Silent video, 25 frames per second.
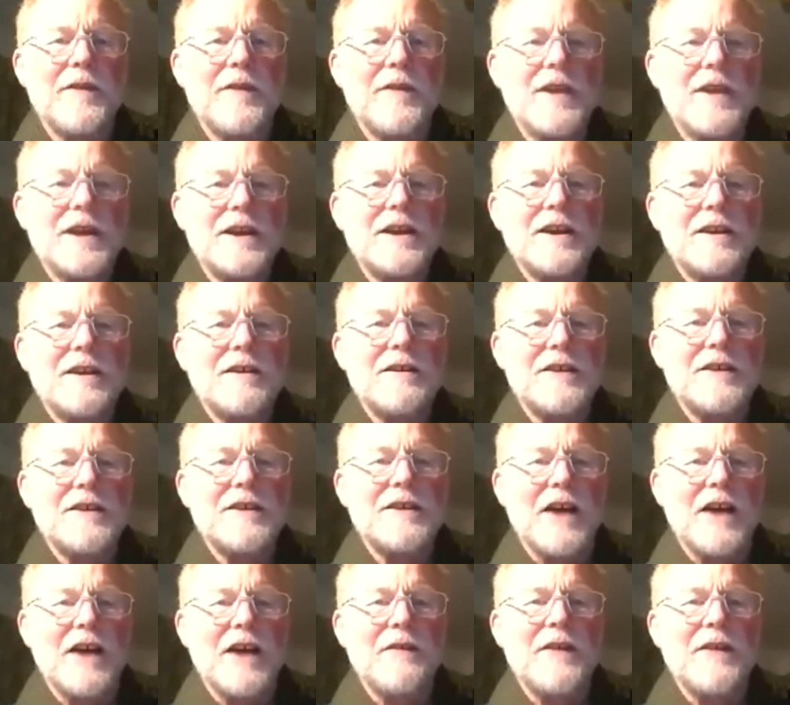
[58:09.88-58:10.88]
Yeah, that's what
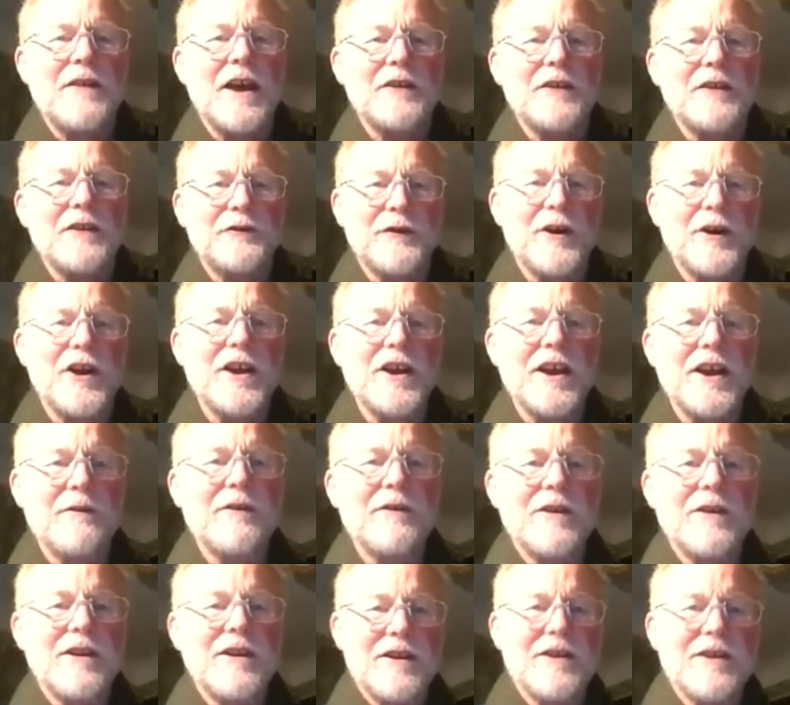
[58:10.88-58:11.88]
I would. That's do. Very,
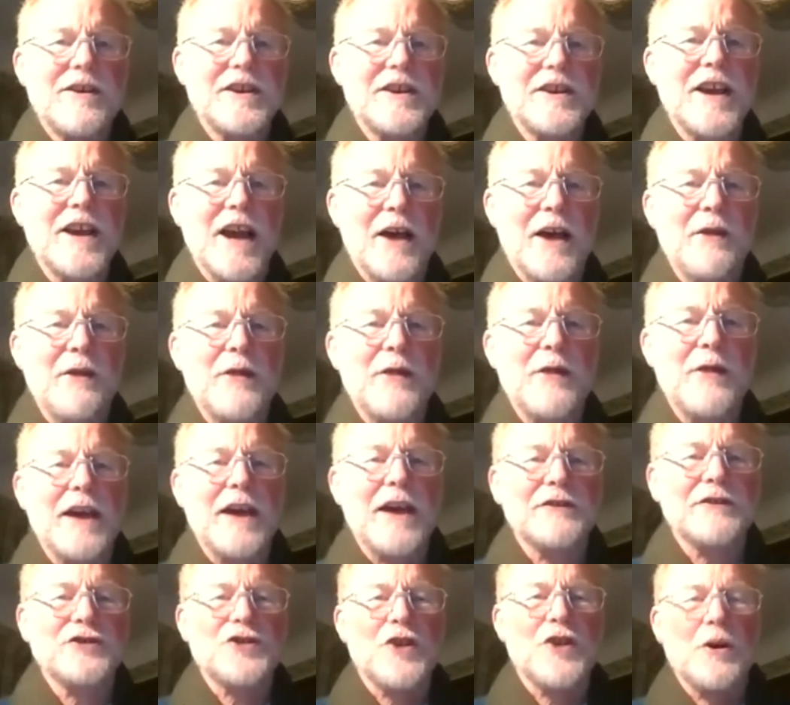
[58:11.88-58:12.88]
yeah,
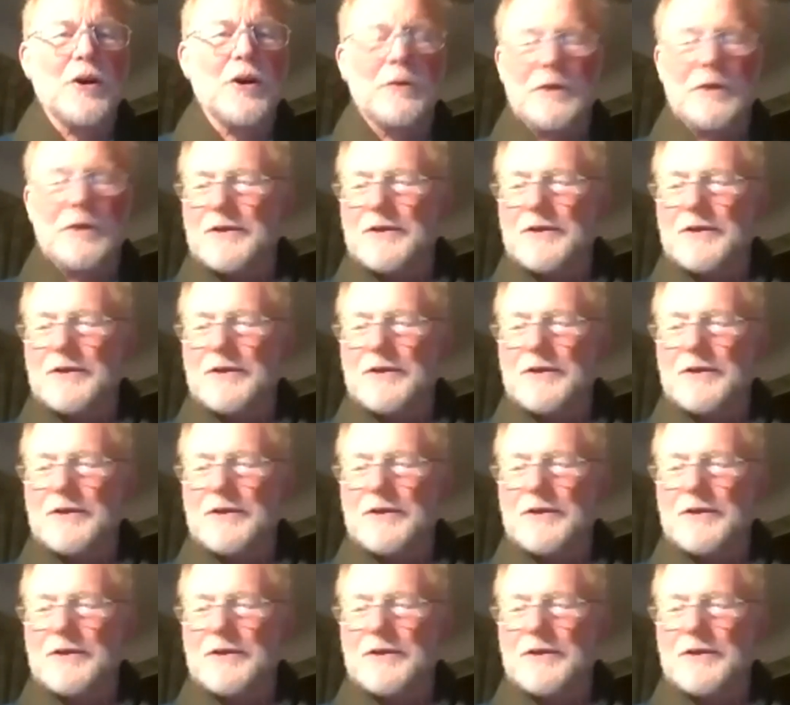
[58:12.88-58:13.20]
thanks, Robert.